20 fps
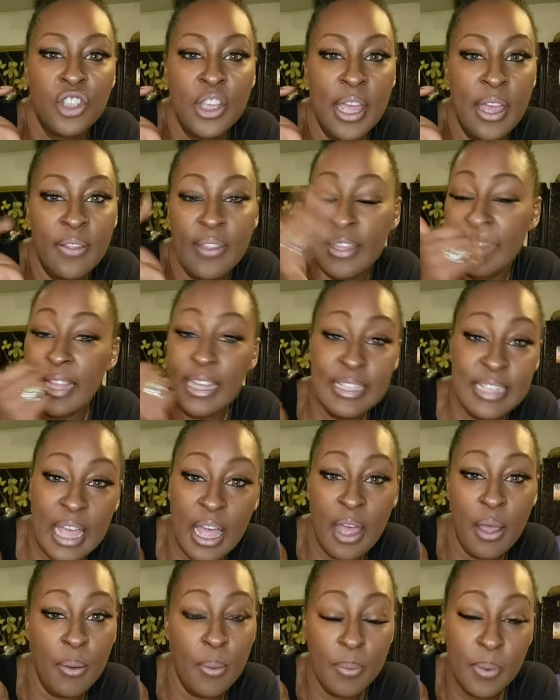Like that's how
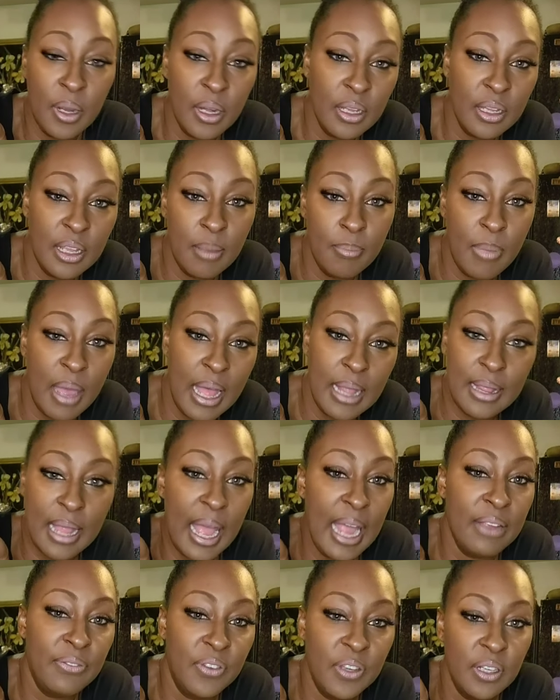I'm gonna live my life,
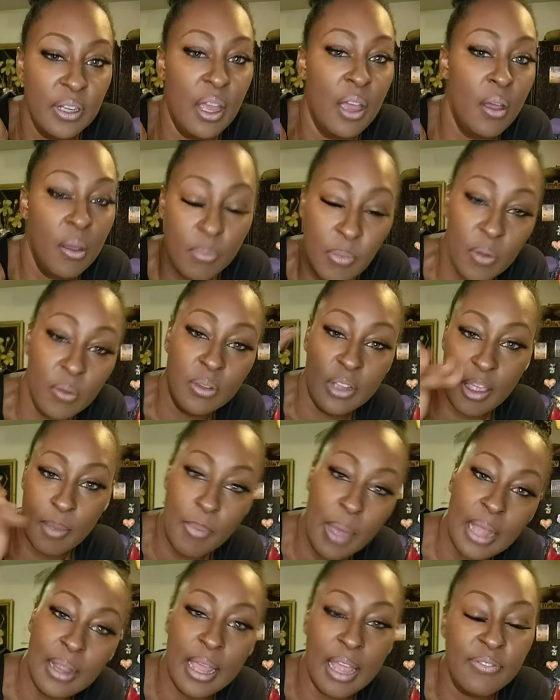you know, I'm gonna live my
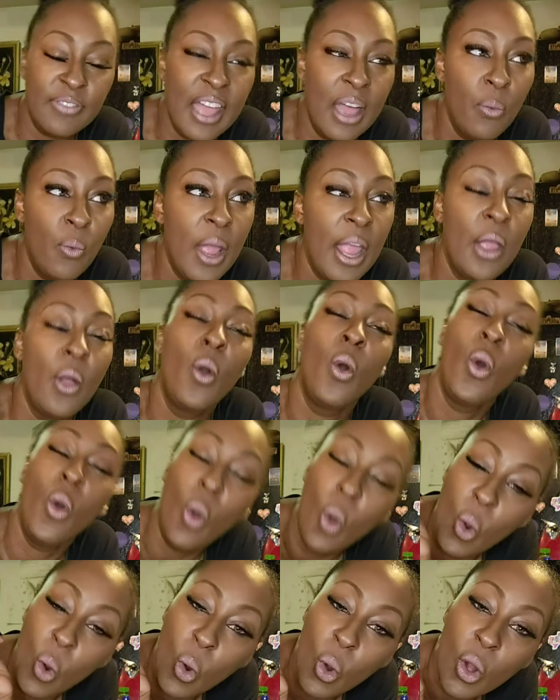life that way.
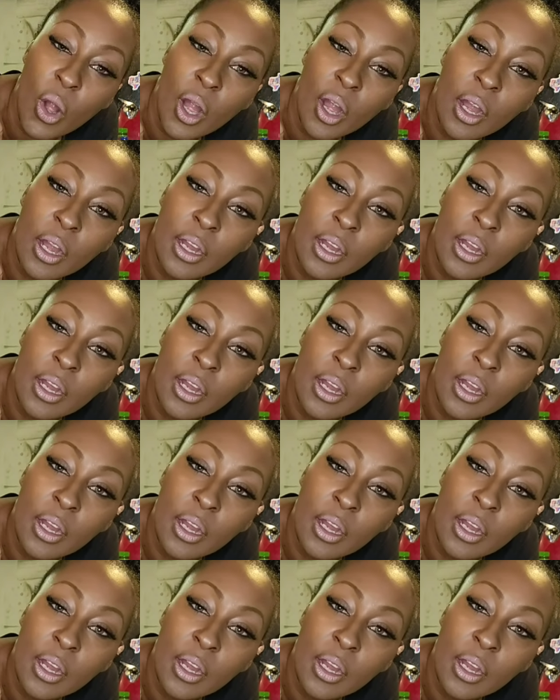Or